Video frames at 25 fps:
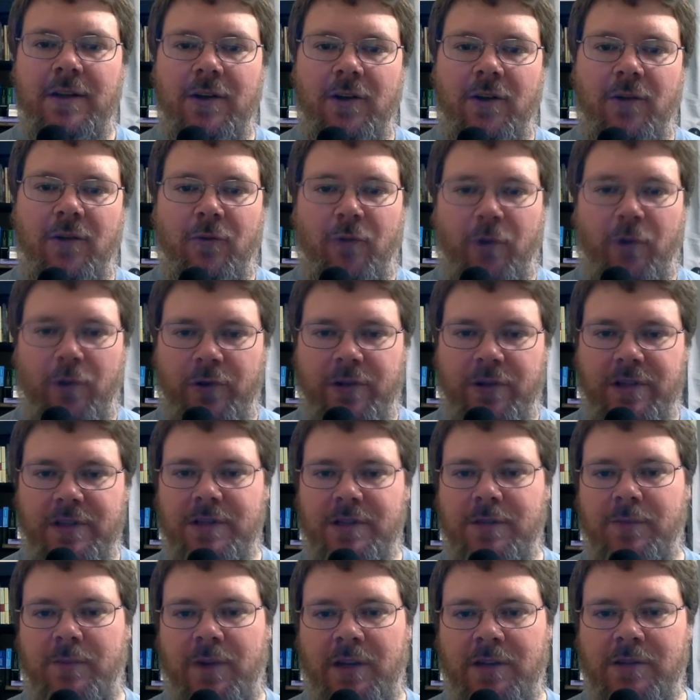Ruth
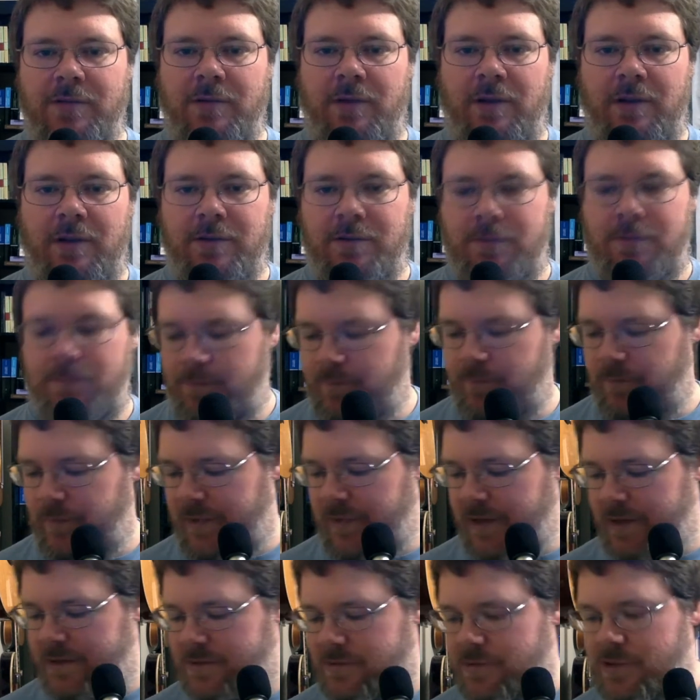is
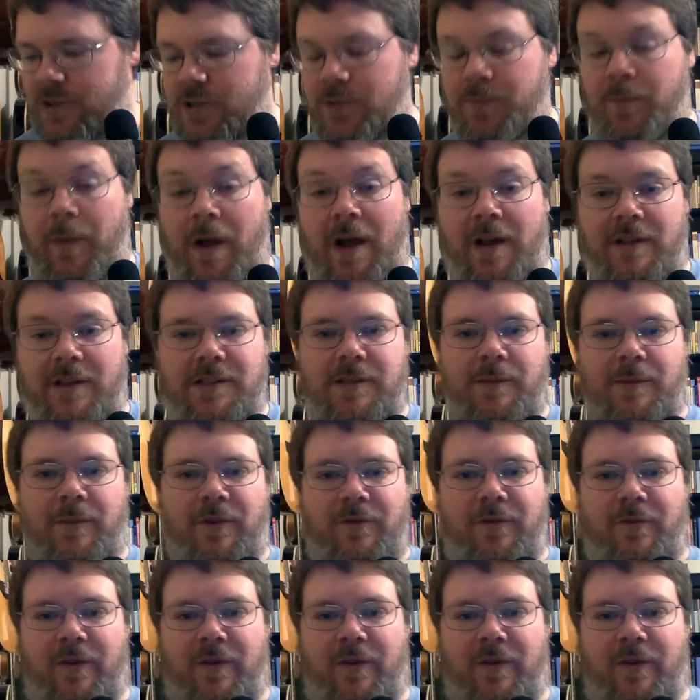responsible